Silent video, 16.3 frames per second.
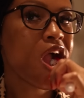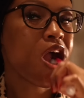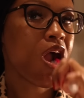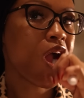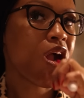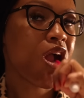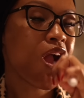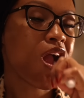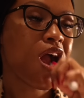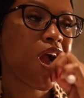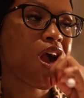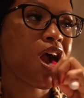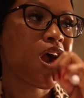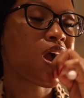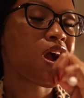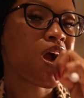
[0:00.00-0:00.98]
help my
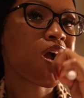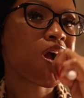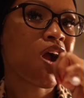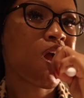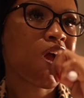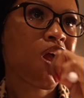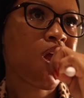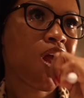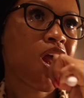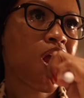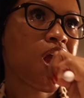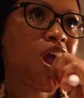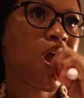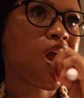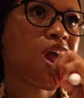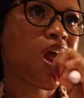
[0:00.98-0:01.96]
skin stay nice and
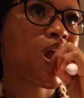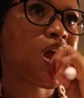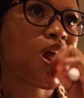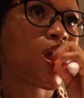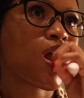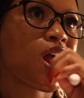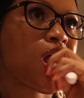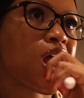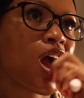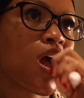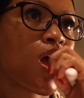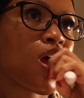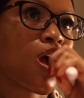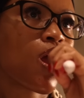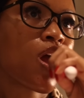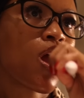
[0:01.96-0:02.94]
smooth and
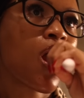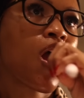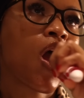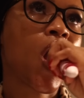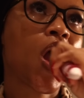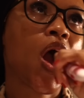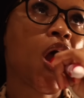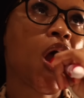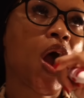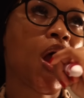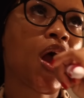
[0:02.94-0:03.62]
radiant.